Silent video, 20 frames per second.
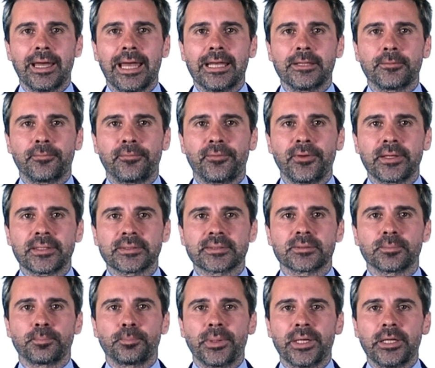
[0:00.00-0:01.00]
at
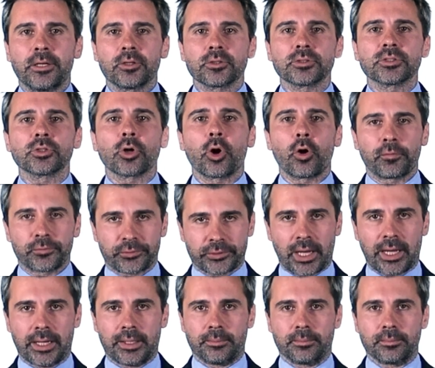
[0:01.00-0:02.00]
fixed periods of
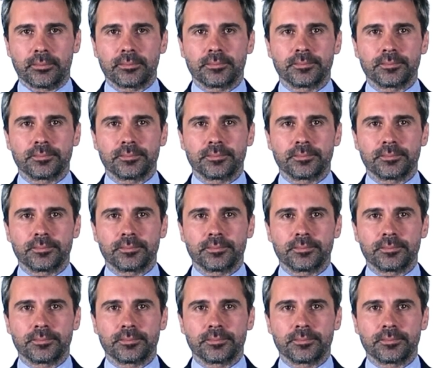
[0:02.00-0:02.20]
time.